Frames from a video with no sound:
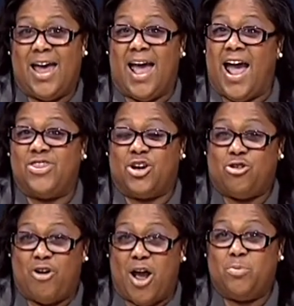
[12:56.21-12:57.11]
at the
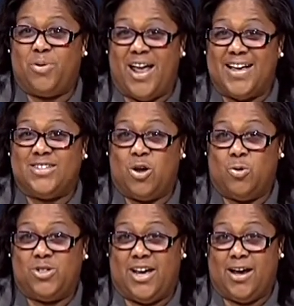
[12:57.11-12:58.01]
Crown Plaza
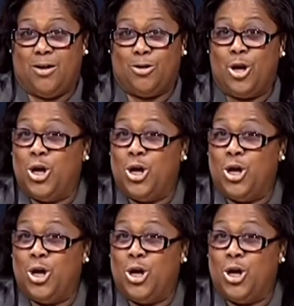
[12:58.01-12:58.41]
Hotel,